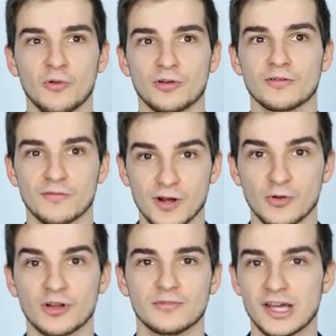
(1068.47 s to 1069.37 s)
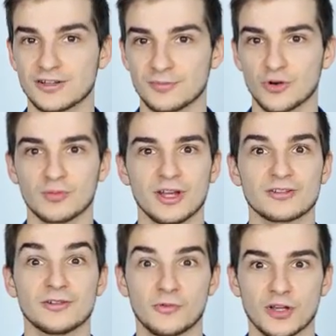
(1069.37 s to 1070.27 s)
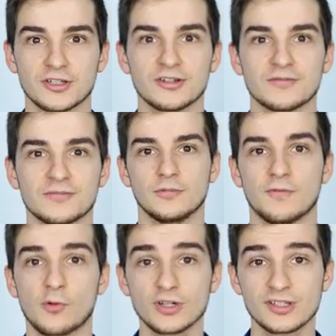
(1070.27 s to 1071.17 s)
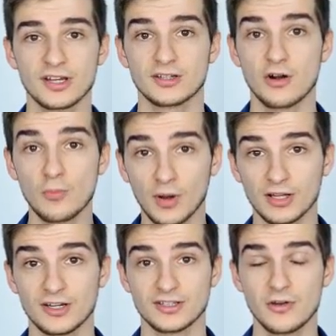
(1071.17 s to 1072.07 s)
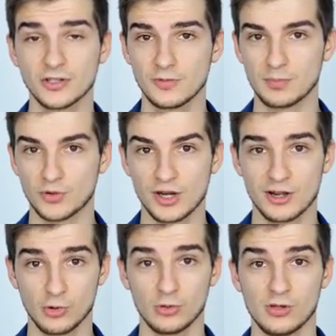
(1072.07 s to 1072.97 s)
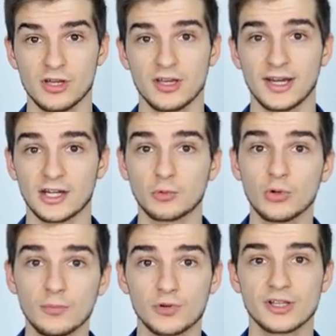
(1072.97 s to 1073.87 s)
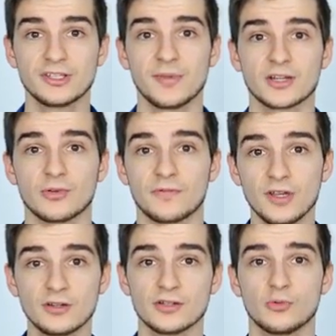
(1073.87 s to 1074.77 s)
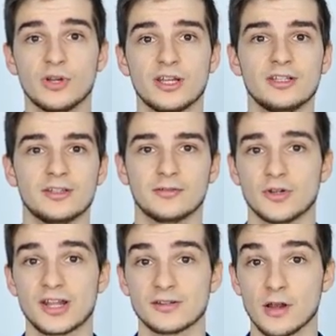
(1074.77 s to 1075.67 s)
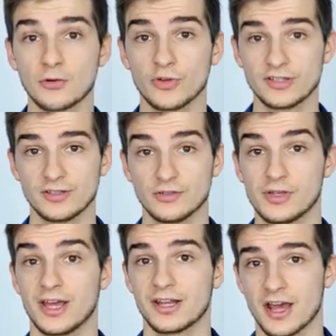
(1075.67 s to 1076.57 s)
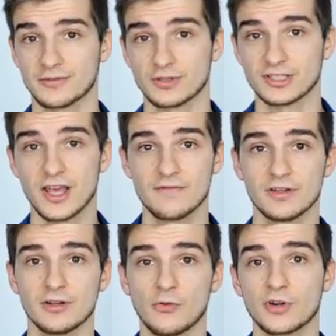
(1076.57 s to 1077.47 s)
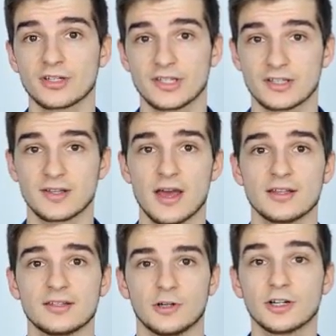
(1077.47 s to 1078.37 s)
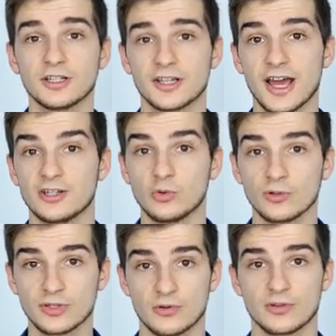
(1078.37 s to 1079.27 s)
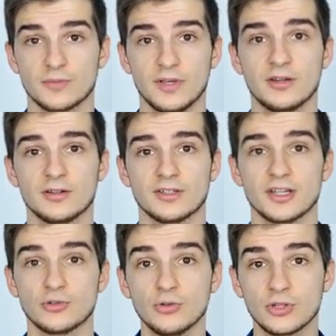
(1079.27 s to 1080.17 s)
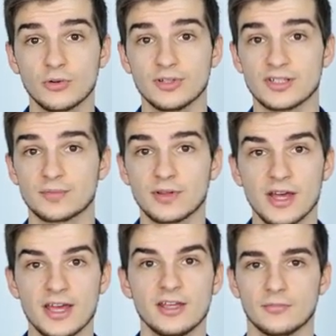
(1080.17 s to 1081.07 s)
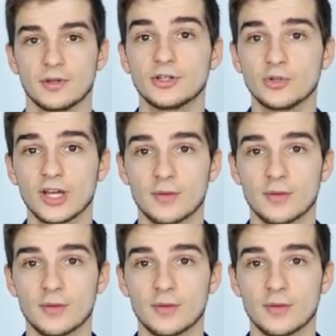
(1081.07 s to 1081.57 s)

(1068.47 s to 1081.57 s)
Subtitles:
with your phone? That should probably answer your question. The Force Touch home button is going to be pretty cool, and it will bring some extra features with it, so that's another reason to get the iPhone 7 over the 6s. Other than that, dual stereo speakers, a true tone display, 32